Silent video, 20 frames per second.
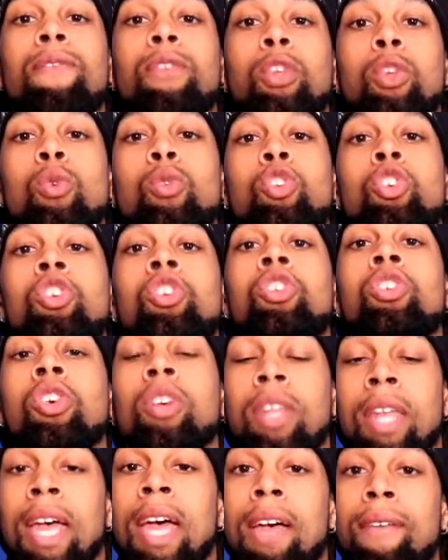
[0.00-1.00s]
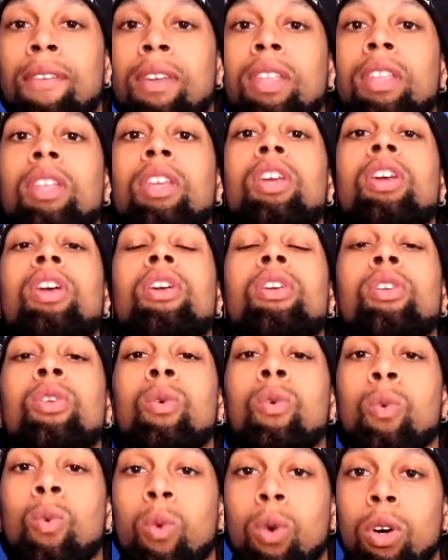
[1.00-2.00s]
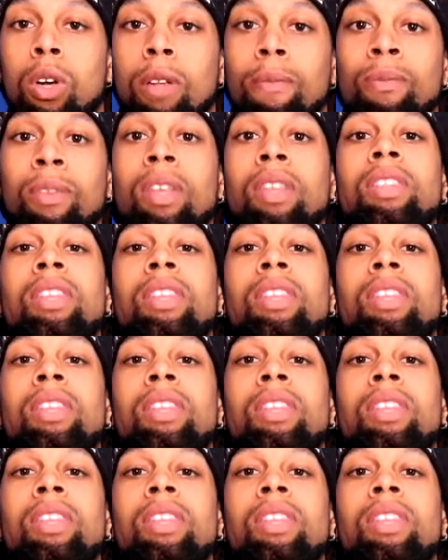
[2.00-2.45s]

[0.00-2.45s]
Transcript: if you should have it, you would.